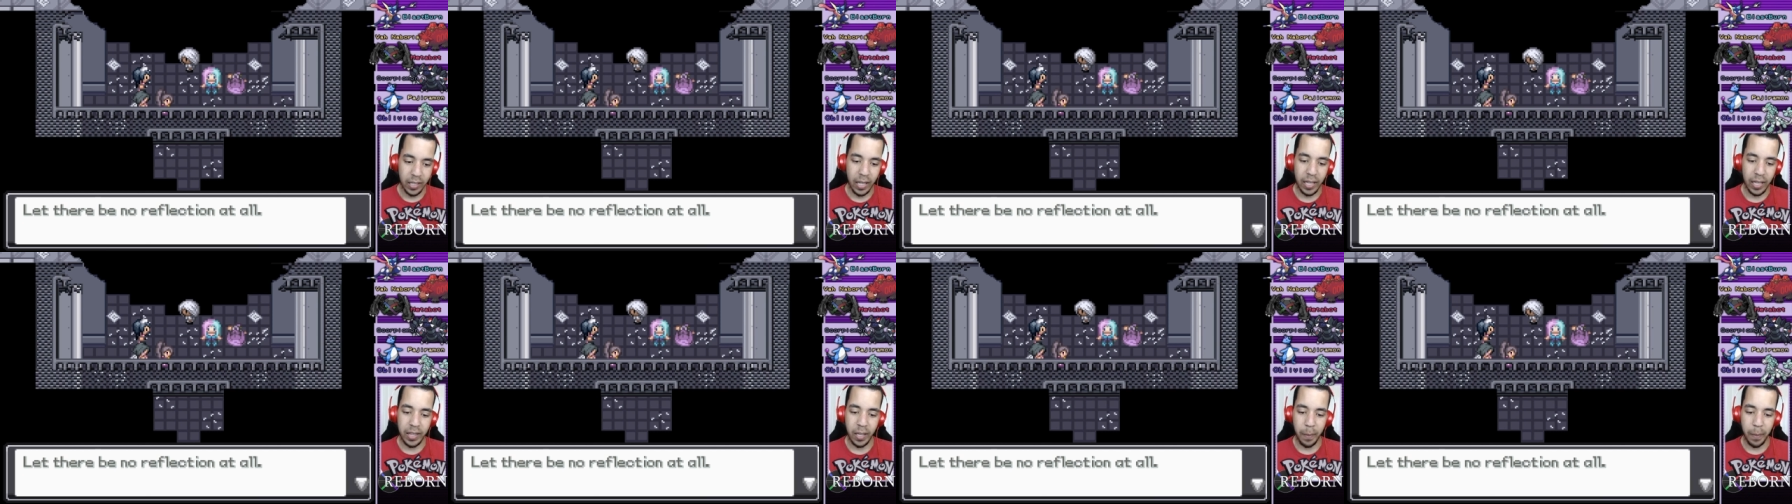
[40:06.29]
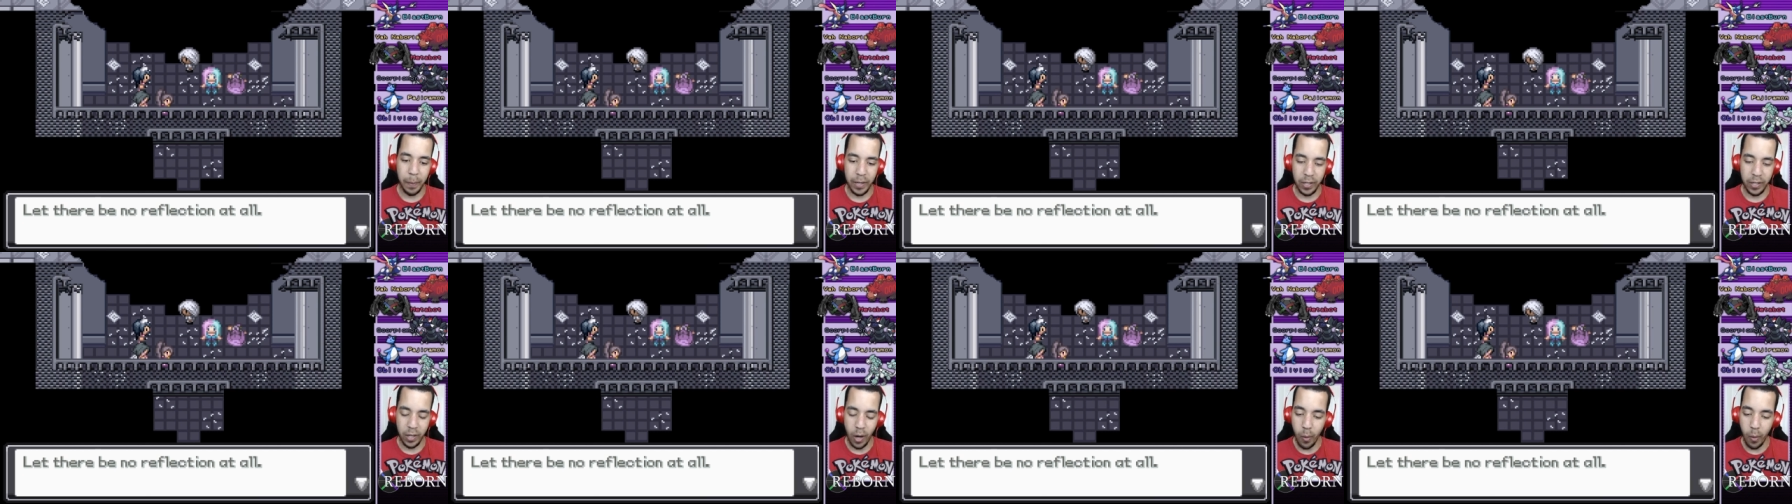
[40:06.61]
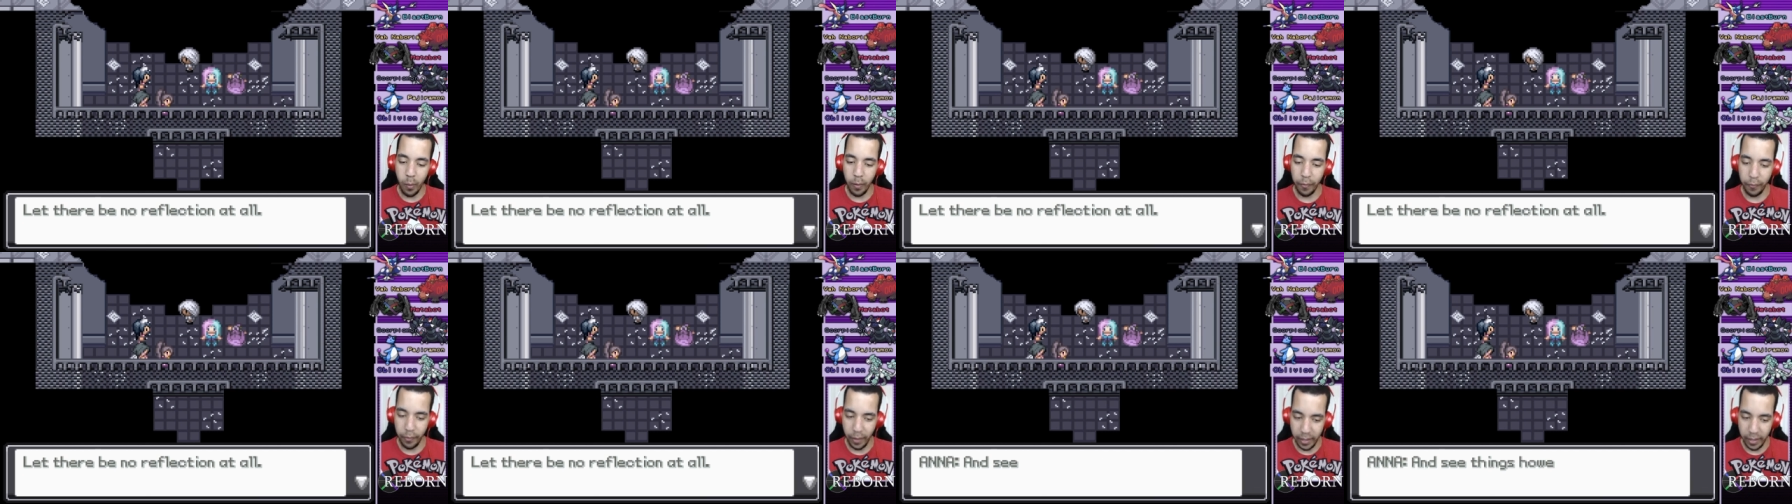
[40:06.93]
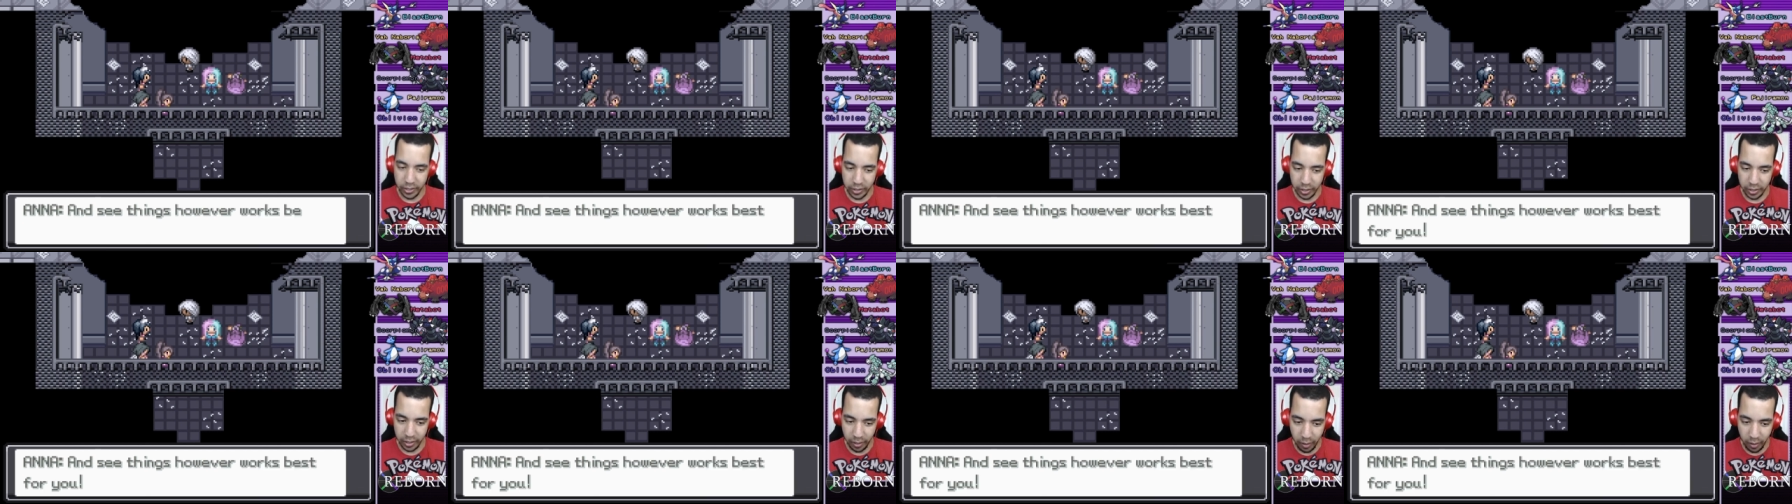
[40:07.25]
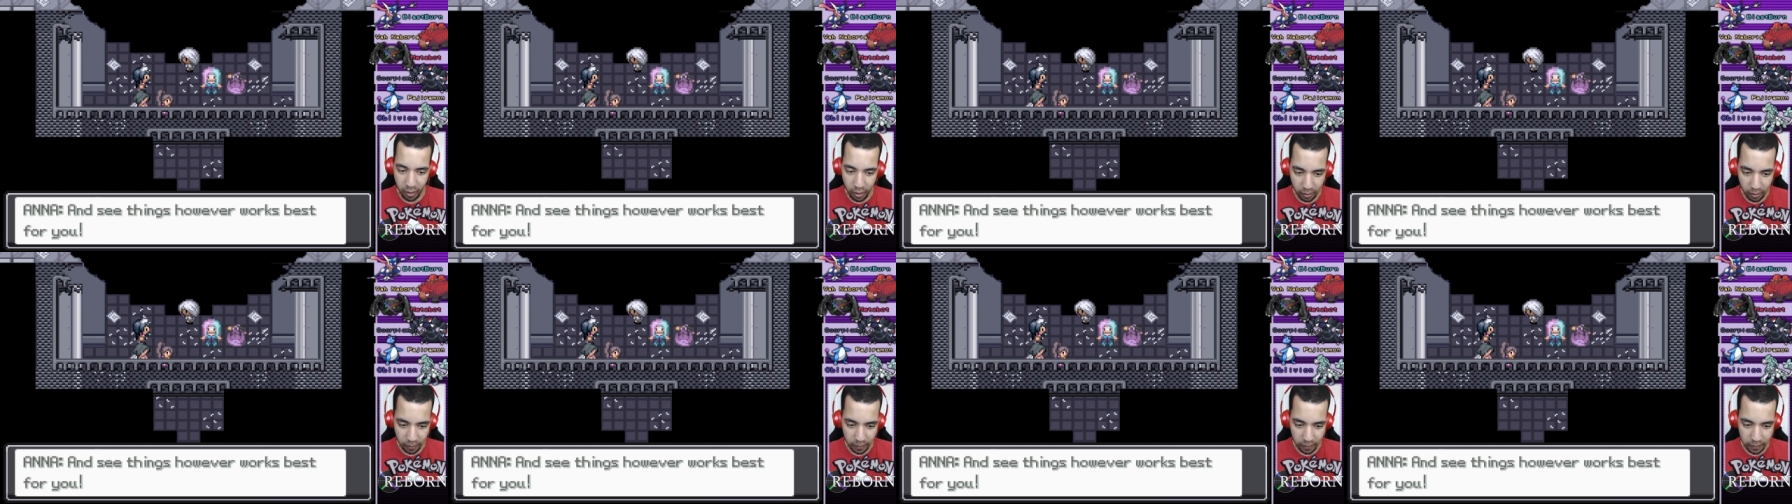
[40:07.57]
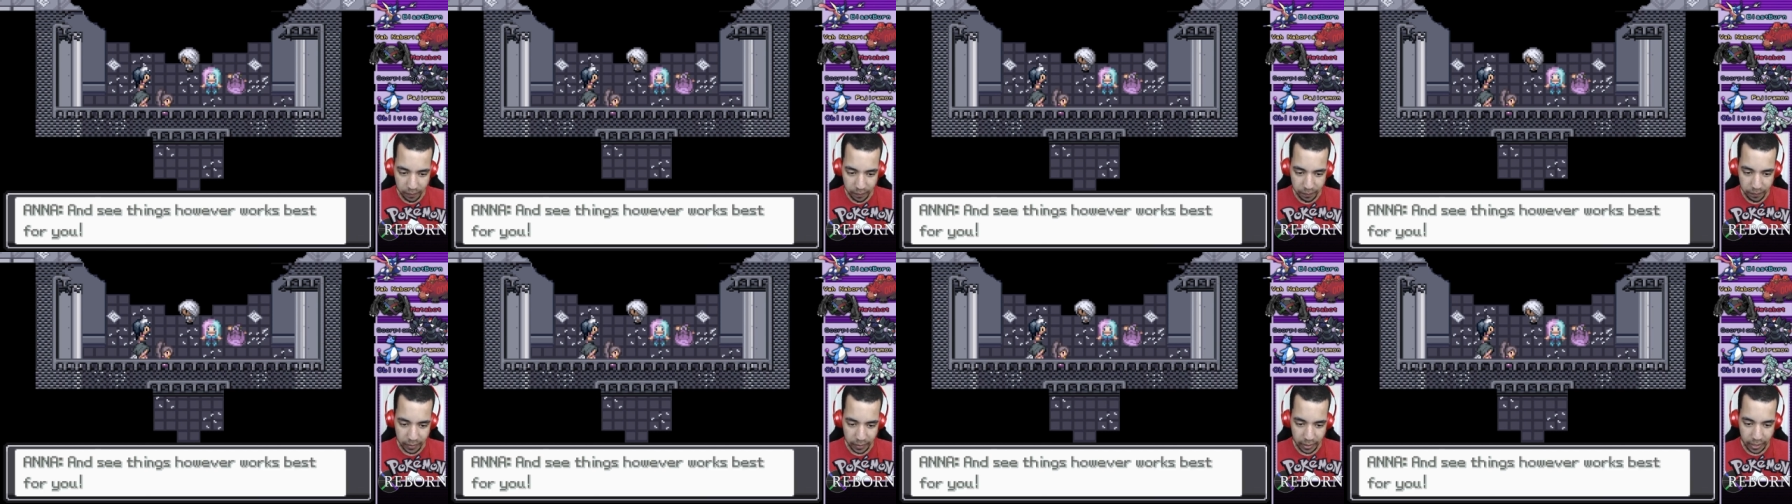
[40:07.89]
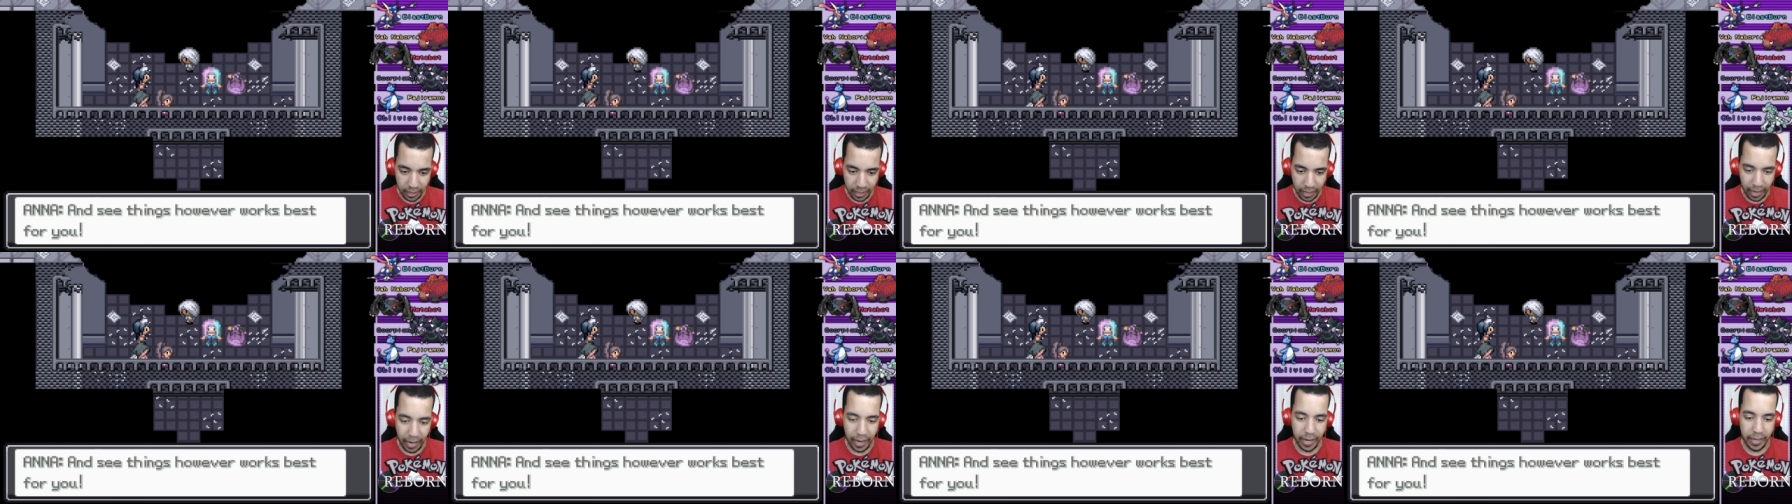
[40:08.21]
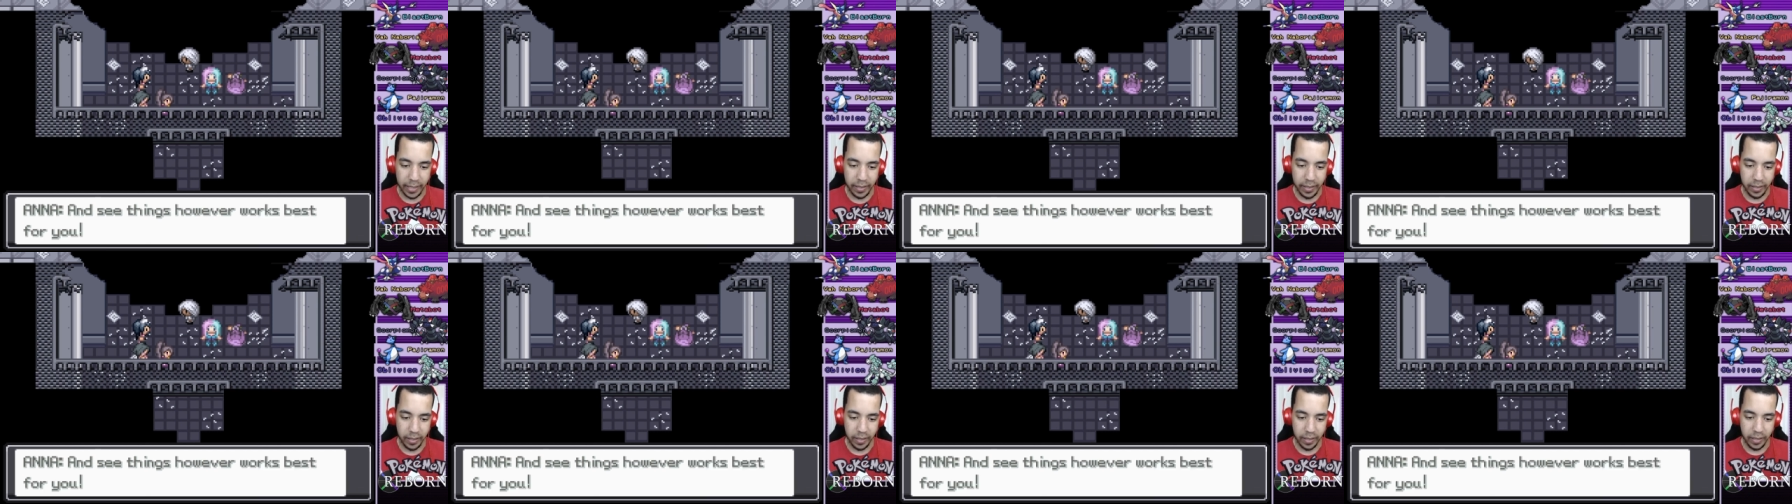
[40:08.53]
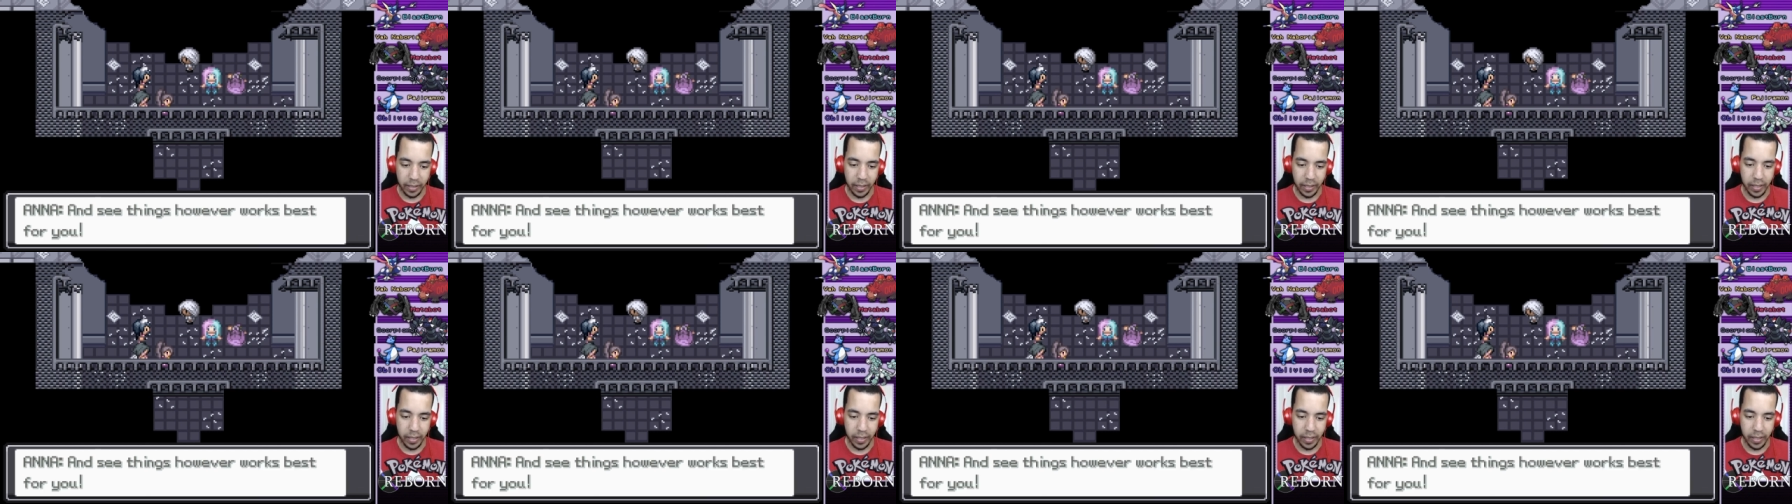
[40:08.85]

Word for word: Let there be no reflection at all, and